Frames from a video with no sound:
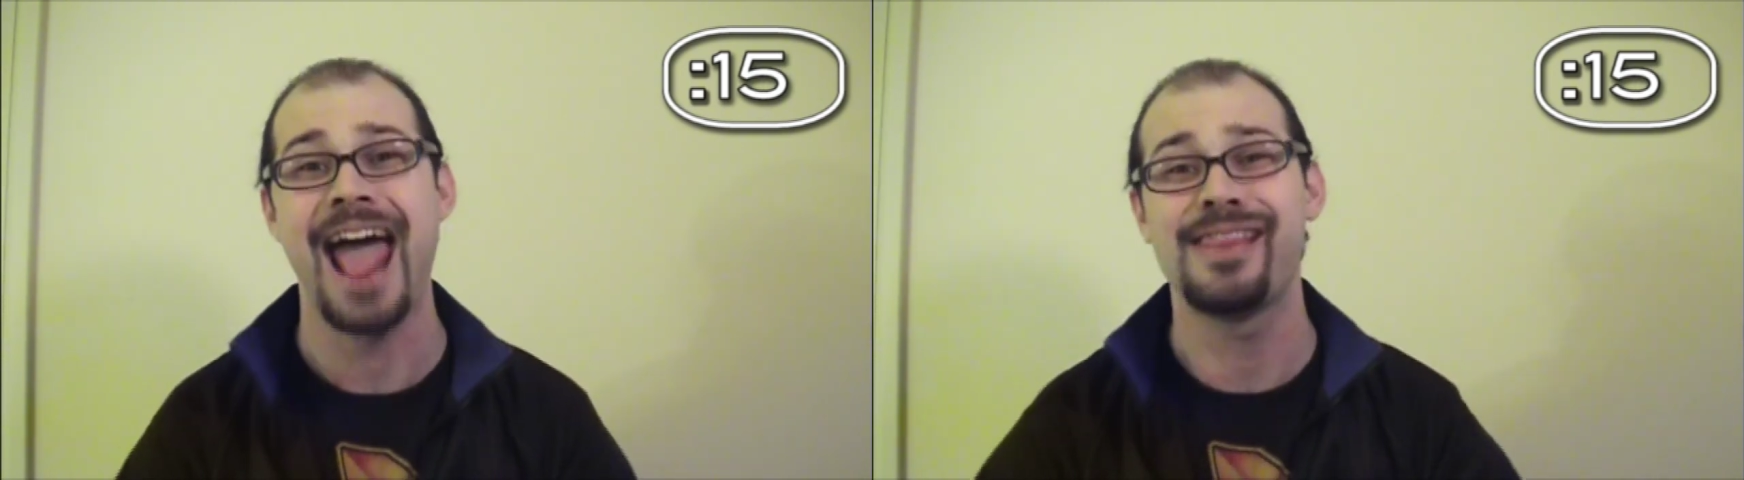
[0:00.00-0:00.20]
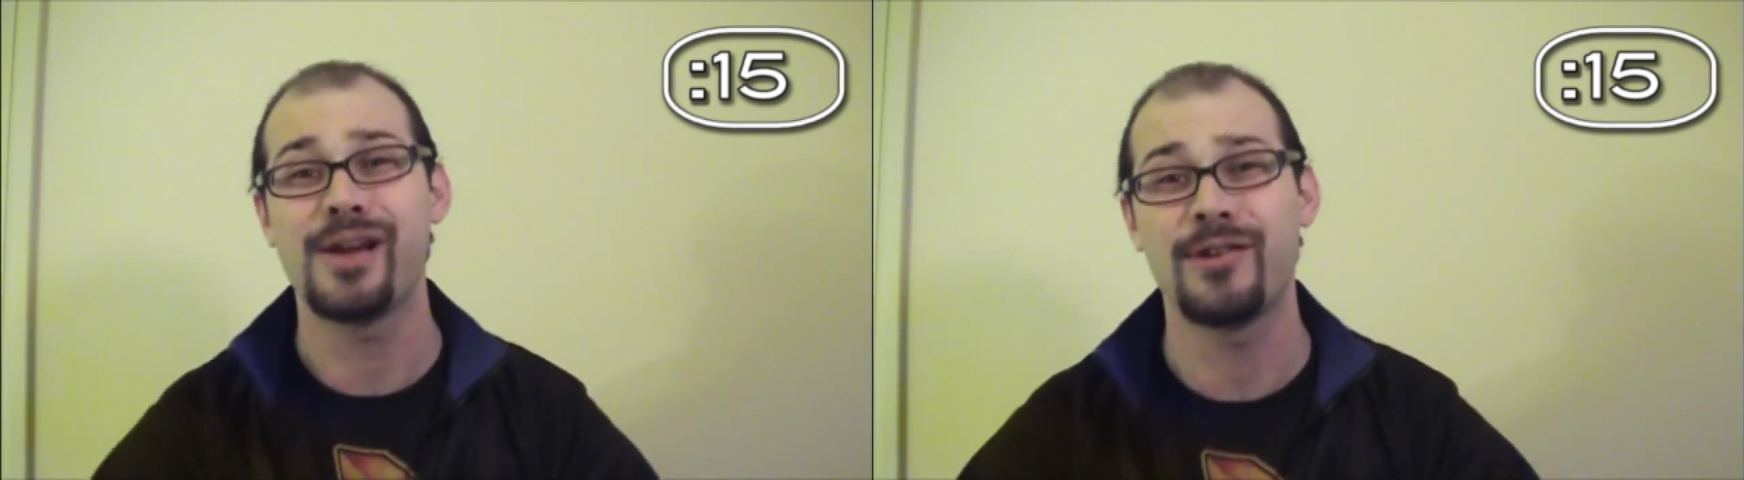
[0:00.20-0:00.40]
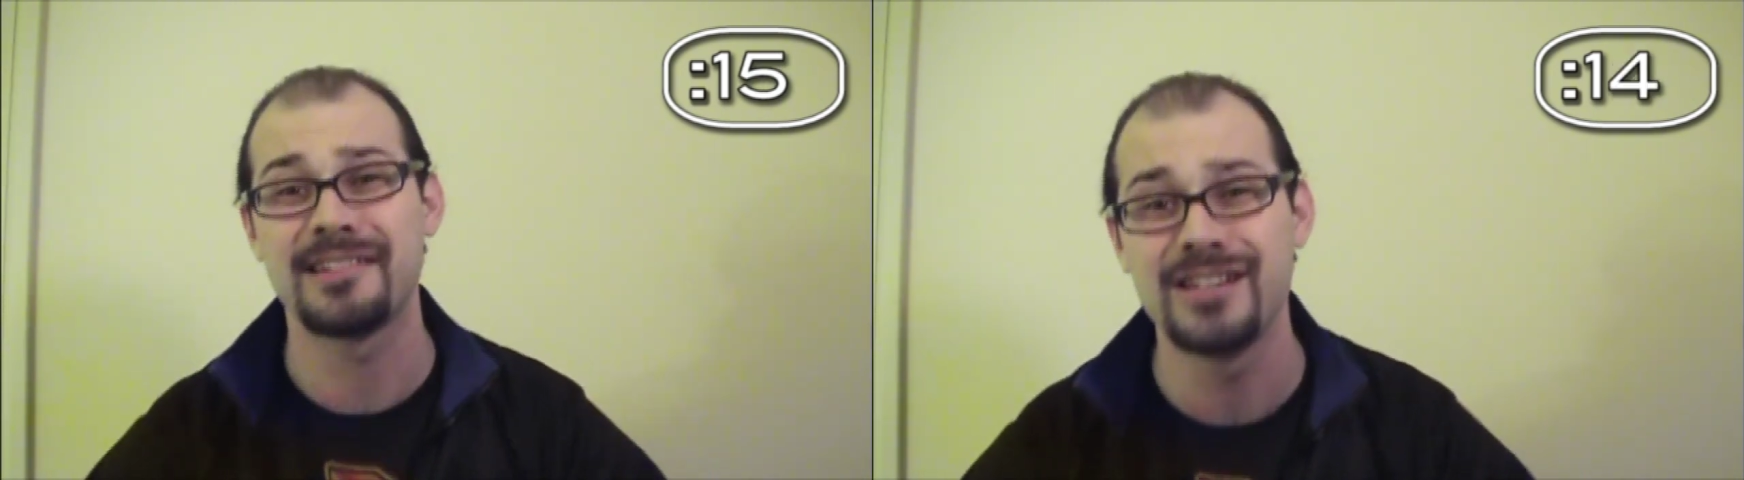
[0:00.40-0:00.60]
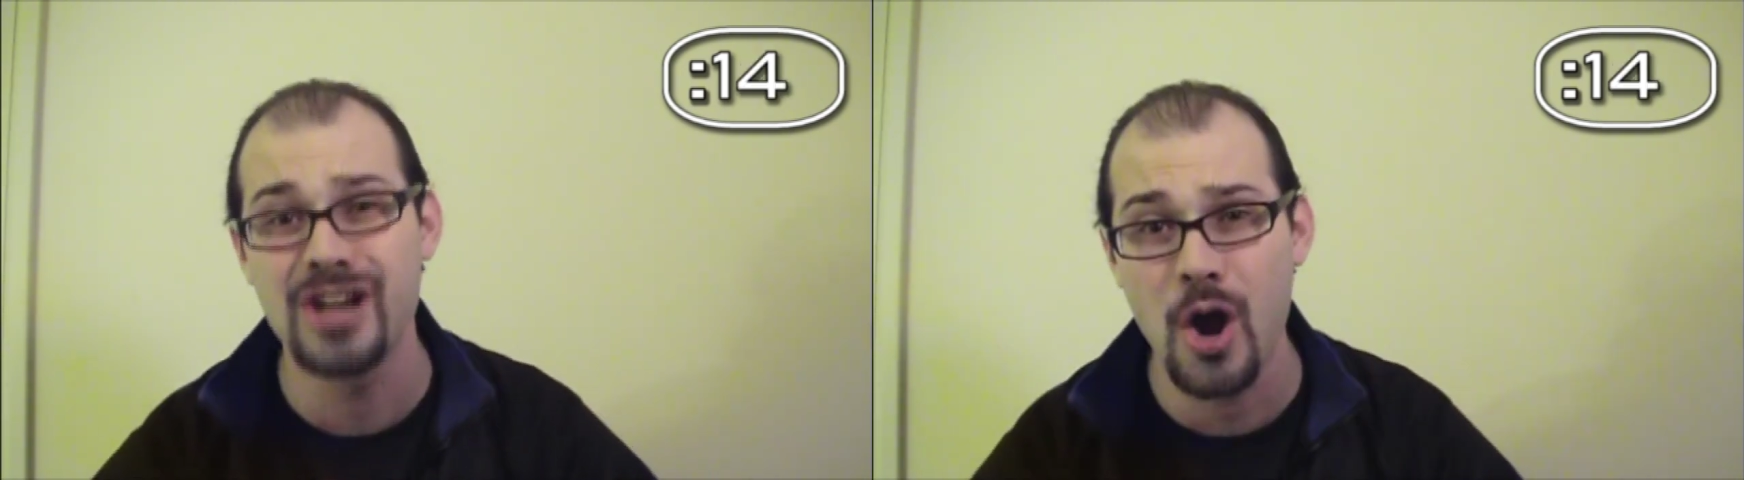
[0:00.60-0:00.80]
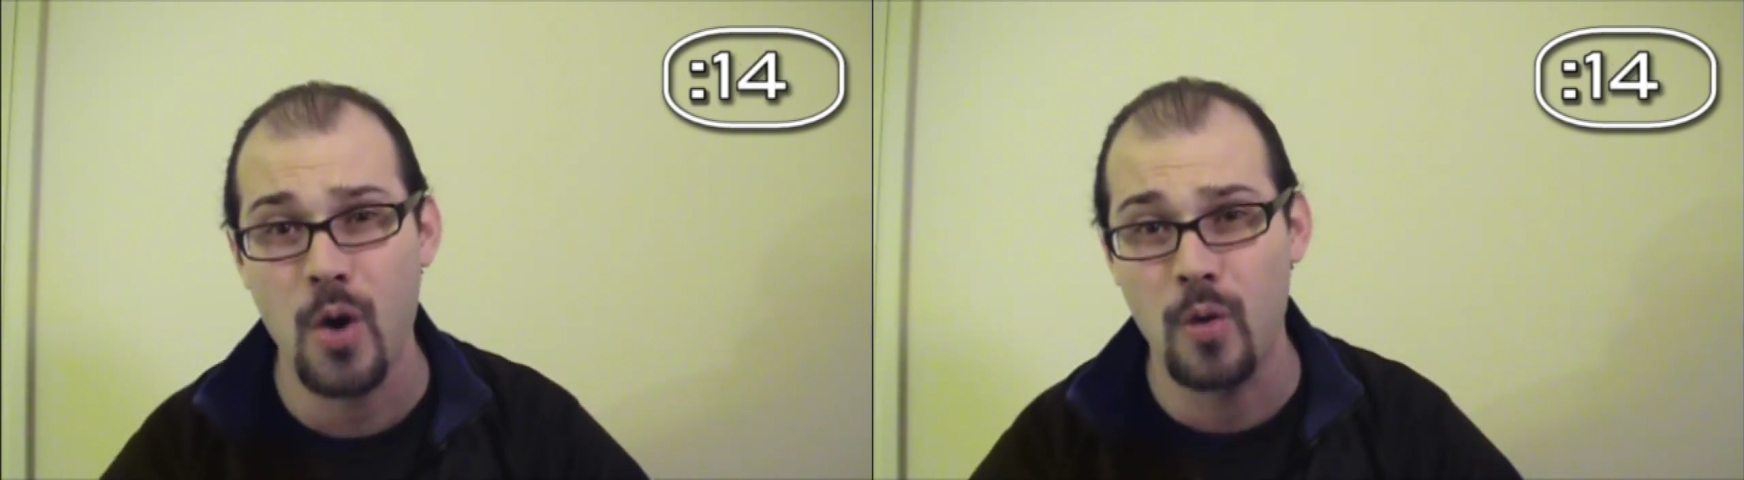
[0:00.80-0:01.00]
and there is
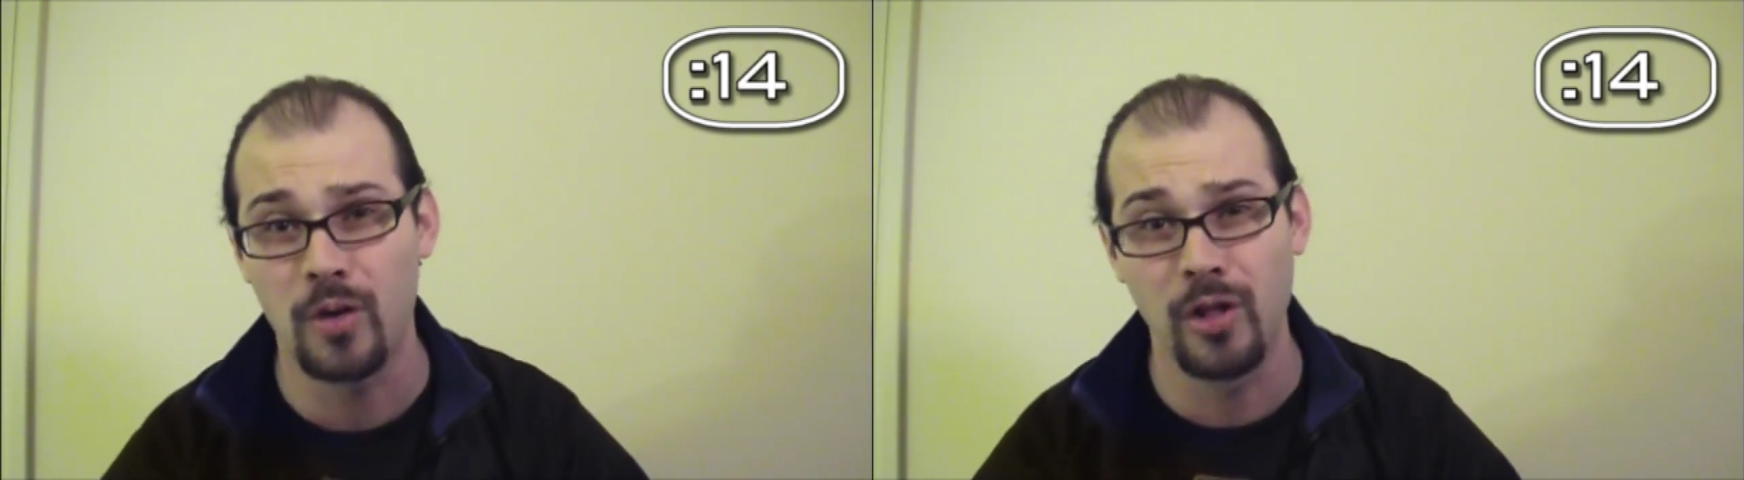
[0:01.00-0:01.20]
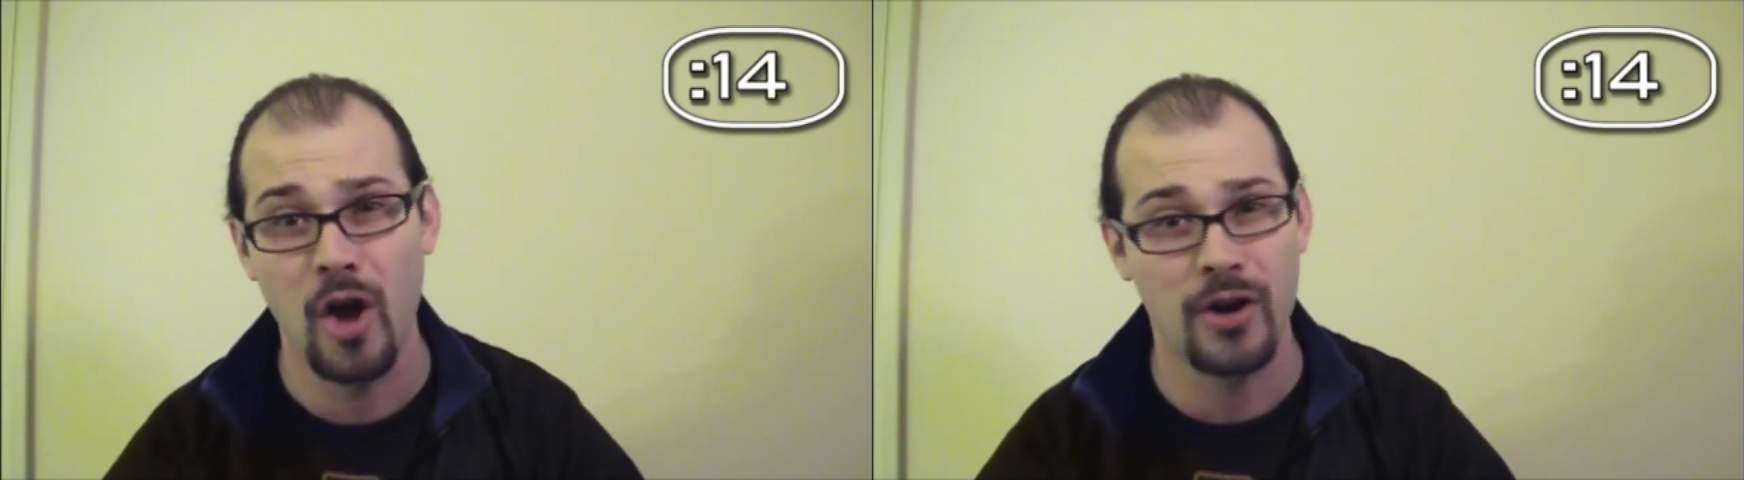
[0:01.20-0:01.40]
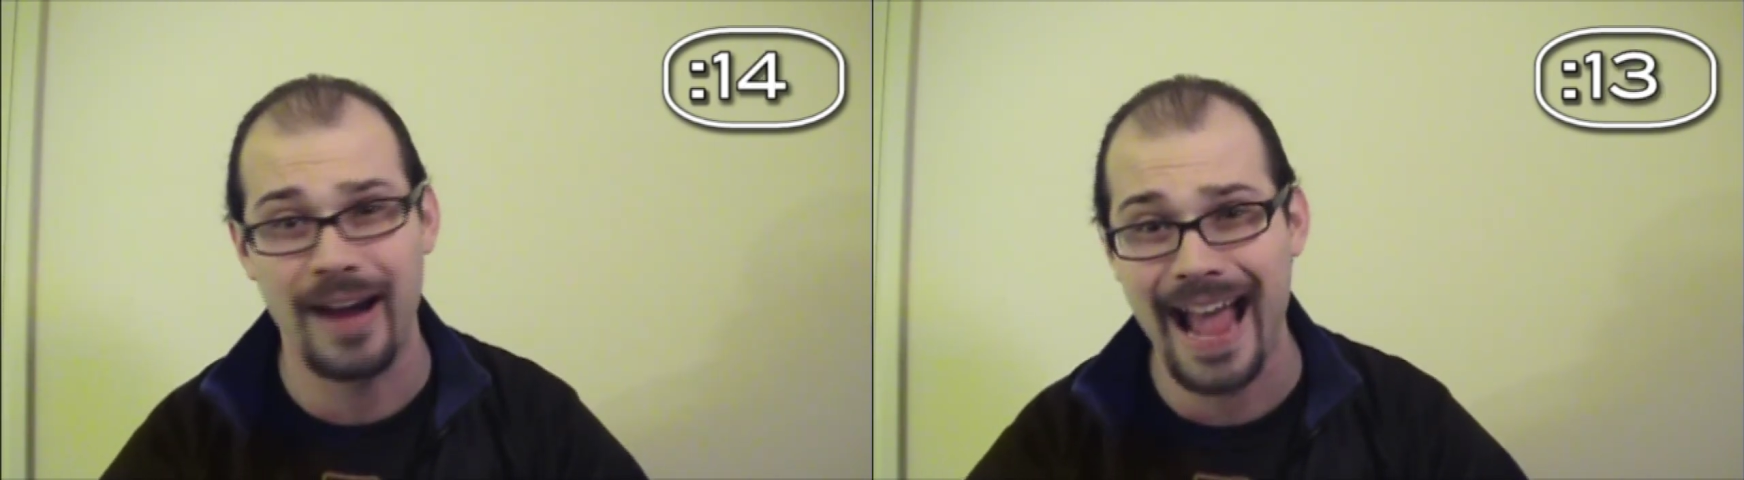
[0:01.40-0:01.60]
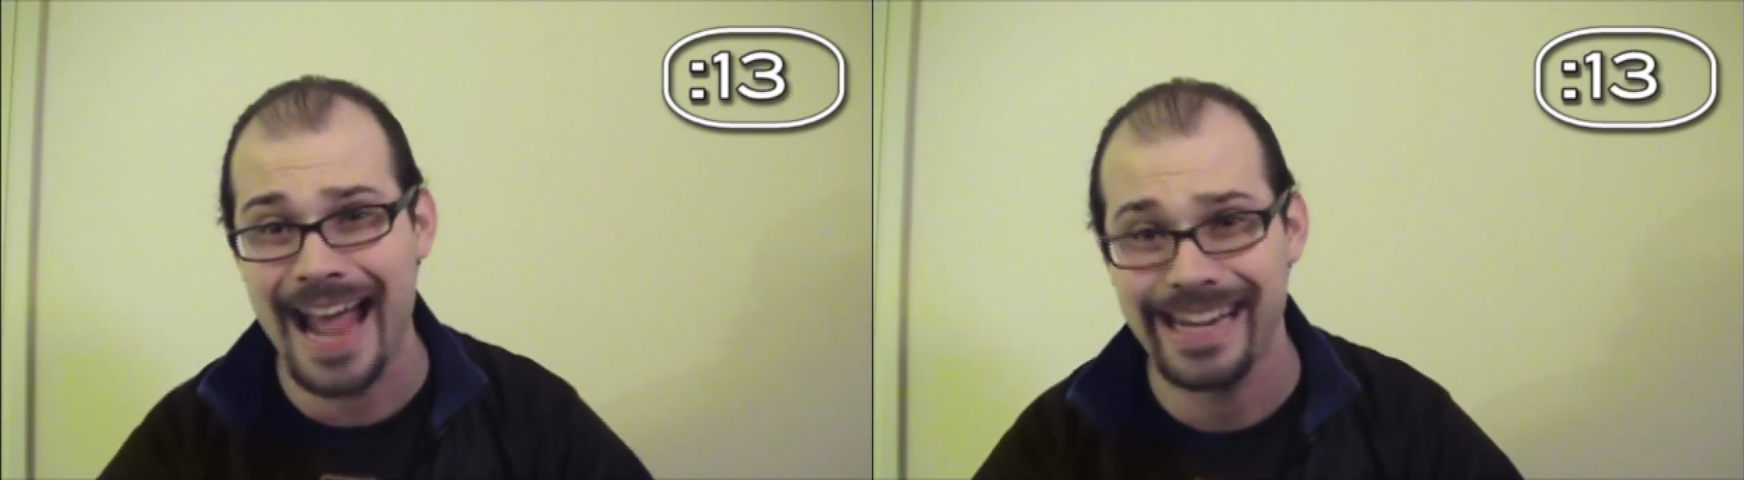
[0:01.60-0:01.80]
no longer